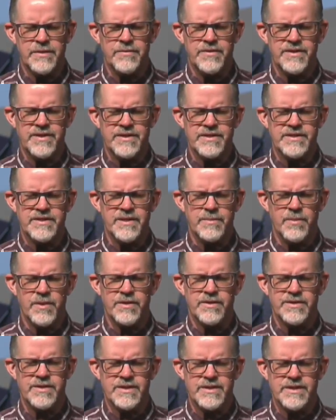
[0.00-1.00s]
with a
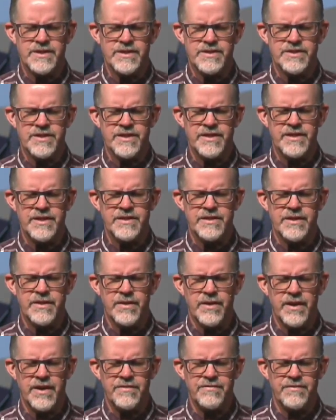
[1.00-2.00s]
similar decision in
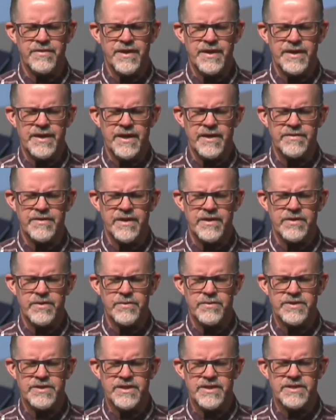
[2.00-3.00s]
their life right now, that you
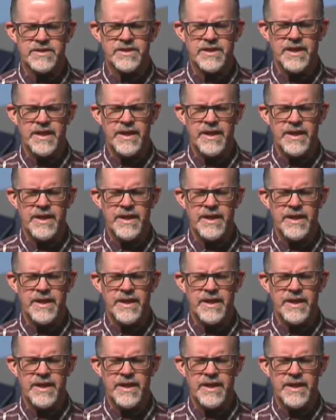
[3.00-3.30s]
would just